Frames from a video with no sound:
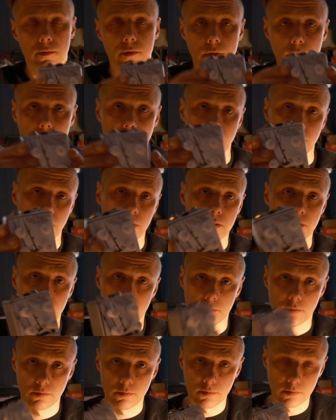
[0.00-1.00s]
This
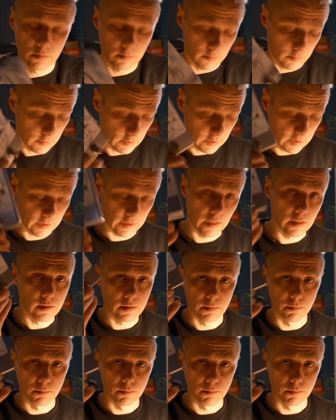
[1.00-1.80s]
it's a